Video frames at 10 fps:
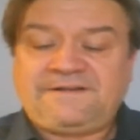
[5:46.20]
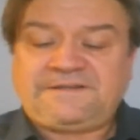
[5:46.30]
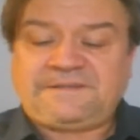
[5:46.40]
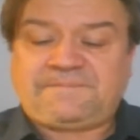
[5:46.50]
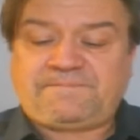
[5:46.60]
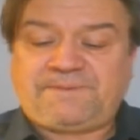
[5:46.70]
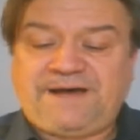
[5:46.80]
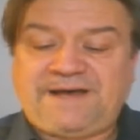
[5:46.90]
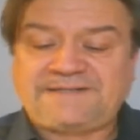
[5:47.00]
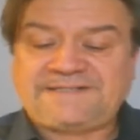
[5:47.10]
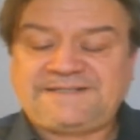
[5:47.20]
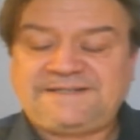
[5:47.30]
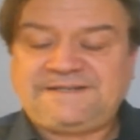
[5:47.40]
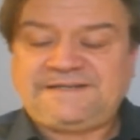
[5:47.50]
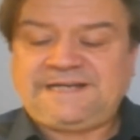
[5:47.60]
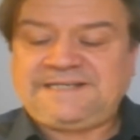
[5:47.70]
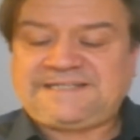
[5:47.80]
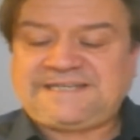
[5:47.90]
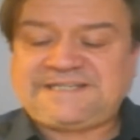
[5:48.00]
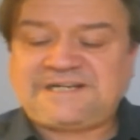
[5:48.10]
the pot
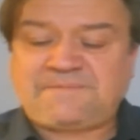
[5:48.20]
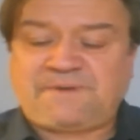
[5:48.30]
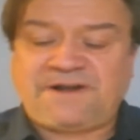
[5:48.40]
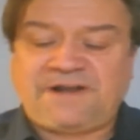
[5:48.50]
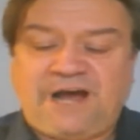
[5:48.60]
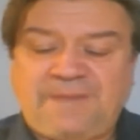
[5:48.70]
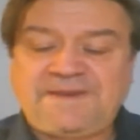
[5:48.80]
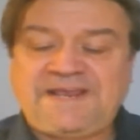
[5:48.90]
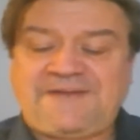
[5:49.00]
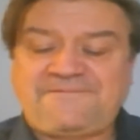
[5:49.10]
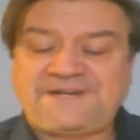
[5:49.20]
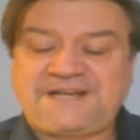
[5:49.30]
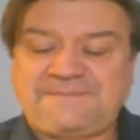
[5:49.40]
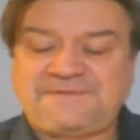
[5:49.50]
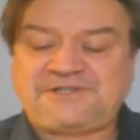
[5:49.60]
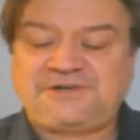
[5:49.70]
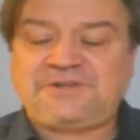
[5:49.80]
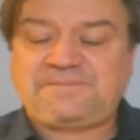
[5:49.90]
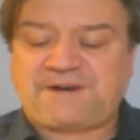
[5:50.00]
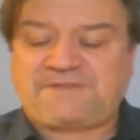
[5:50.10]
insisted upon hopping after him to
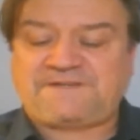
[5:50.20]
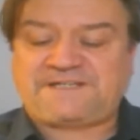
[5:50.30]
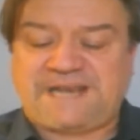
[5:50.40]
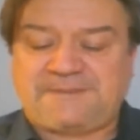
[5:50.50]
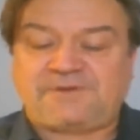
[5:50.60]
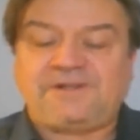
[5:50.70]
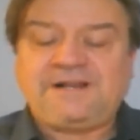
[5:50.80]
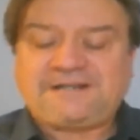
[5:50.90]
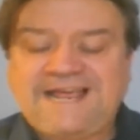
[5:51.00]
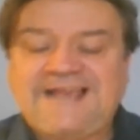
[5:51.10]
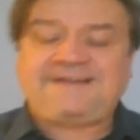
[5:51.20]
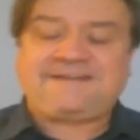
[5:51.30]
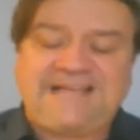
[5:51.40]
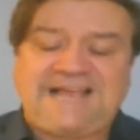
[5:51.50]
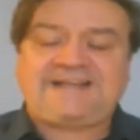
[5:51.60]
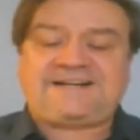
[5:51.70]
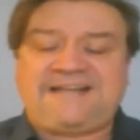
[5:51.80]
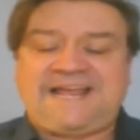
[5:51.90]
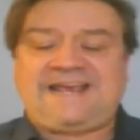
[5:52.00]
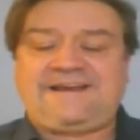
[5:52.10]
the breakfast table. Clang, clang,
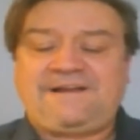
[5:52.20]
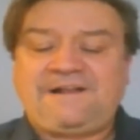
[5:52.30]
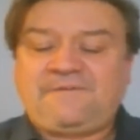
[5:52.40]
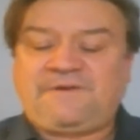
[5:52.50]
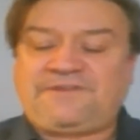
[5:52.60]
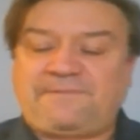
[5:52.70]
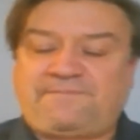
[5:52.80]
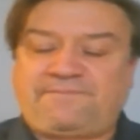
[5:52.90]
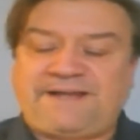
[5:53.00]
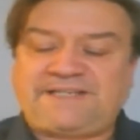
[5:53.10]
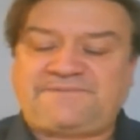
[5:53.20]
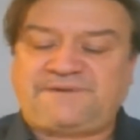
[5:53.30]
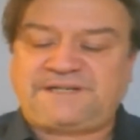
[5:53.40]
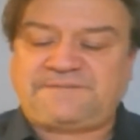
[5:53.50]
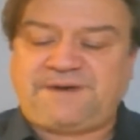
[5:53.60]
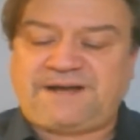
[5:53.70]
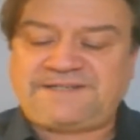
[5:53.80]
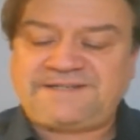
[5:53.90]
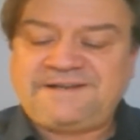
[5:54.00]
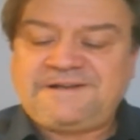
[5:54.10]
clang went the brass-footed
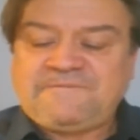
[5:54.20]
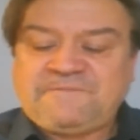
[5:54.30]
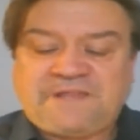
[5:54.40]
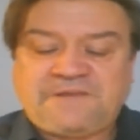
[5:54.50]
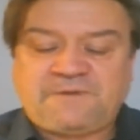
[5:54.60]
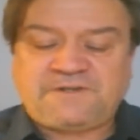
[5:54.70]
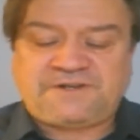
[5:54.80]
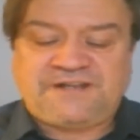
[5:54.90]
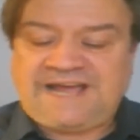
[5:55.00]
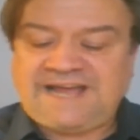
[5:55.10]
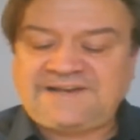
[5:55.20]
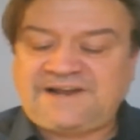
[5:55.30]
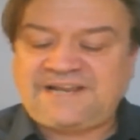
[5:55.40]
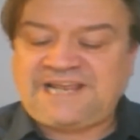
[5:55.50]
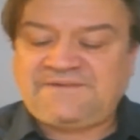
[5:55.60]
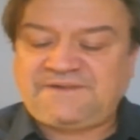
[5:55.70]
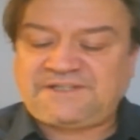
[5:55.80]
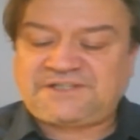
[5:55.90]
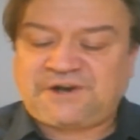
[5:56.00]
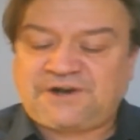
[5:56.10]
pot, and the wizard had not even
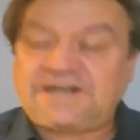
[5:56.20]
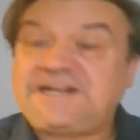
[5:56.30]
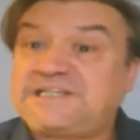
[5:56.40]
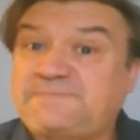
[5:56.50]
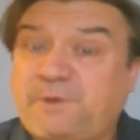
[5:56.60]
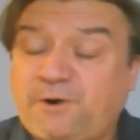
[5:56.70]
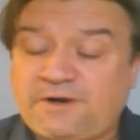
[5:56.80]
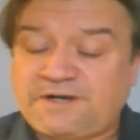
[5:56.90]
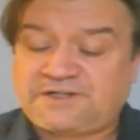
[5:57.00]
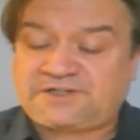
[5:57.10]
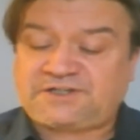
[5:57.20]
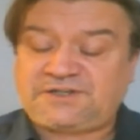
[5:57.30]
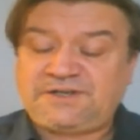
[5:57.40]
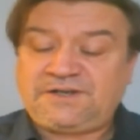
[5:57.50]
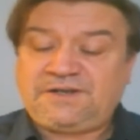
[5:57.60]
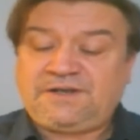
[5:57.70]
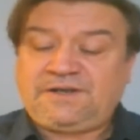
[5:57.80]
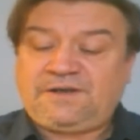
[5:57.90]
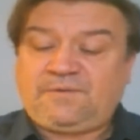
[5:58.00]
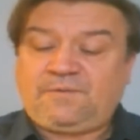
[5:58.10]
started his porridge
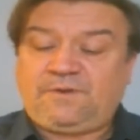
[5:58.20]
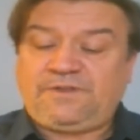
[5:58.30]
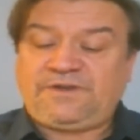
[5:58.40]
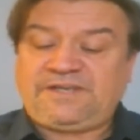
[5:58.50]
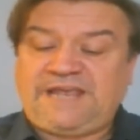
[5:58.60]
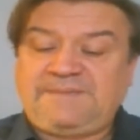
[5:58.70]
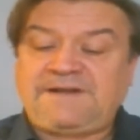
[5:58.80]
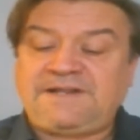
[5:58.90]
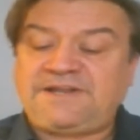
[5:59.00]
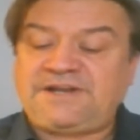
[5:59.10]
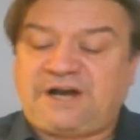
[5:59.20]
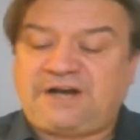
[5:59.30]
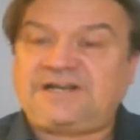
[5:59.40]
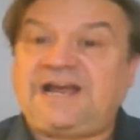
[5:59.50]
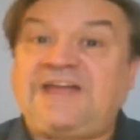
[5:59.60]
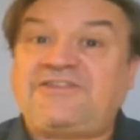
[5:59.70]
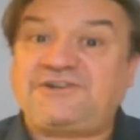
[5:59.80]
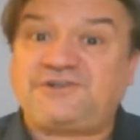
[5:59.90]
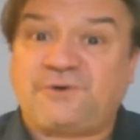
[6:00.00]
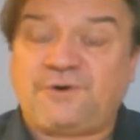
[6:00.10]
when there came another knock at the
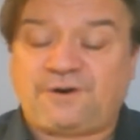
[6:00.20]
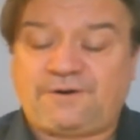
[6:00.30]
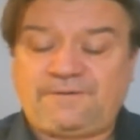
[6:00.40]
door.